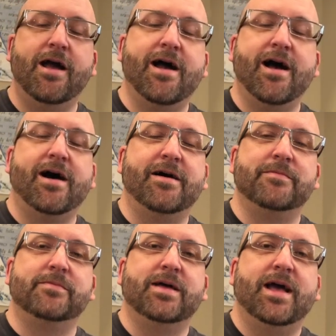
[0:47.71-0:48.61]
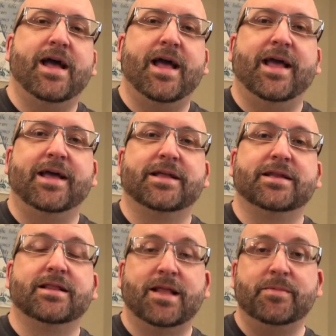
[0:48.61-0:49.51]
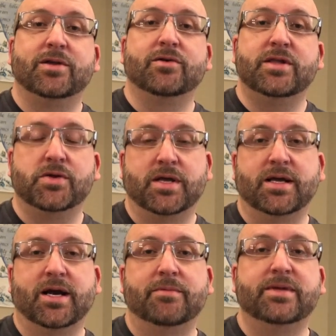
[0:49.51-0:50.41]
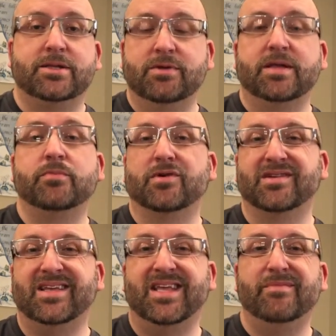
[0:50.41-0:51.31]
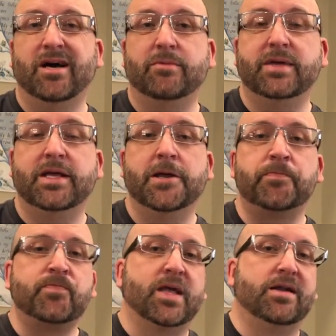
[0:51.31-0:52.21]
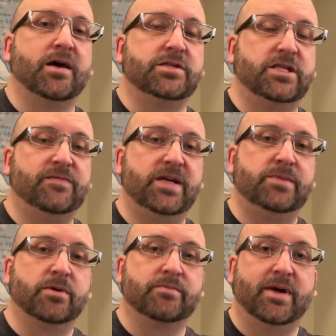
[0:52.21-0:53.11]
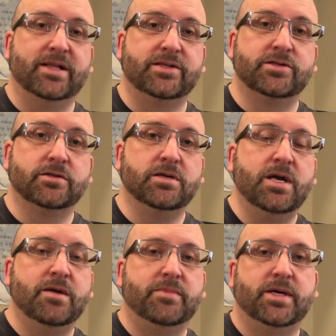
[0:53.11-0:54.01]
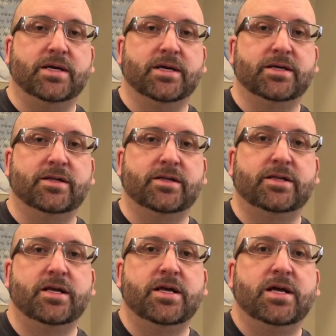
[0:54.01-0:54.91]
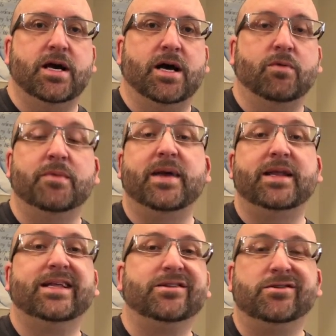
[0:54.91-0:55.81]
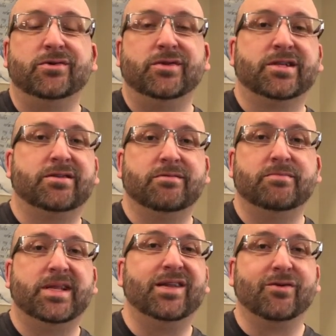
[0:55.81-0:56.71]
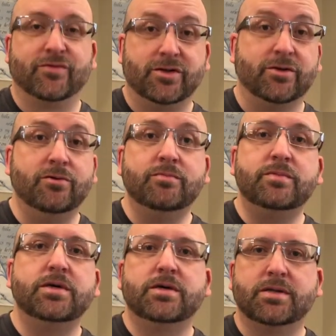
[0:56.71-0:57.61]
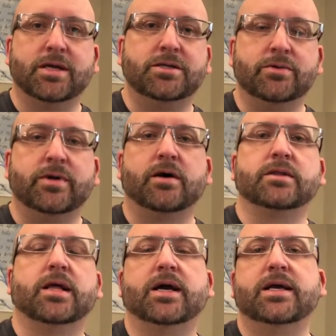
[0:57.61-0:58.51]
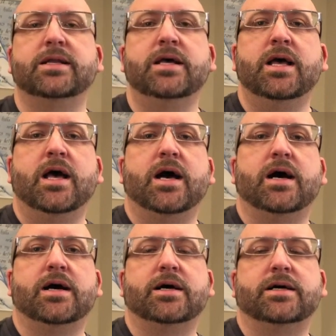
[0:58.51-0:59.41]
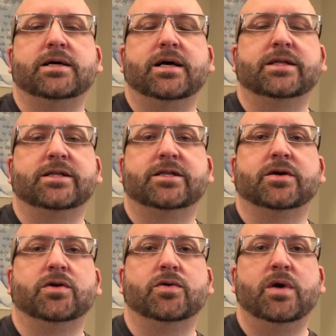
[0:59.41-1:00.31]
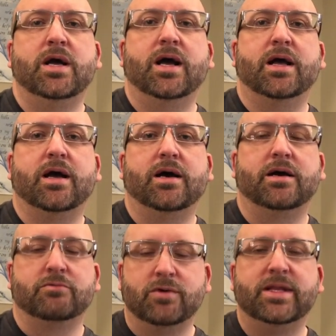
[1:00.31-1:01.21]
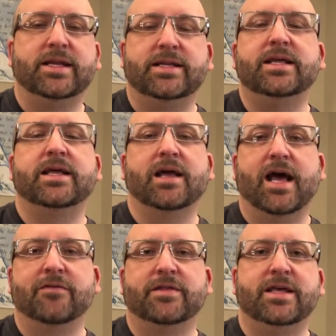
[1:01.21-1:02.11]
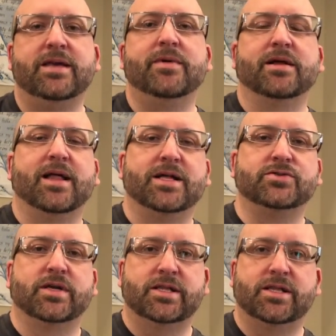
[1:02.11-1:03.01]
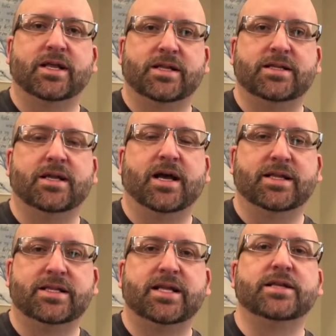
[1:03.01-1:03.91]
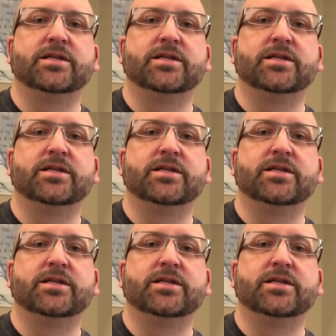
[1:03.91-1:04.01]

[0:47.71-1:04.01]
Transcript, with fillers: Um, and let me know that you can come. It's really important to email me and not just Facebook Messenger because uh, we may need to do this meeting over Zoom, like do it online. Uh, and so uh, I really need to have the email address that I can send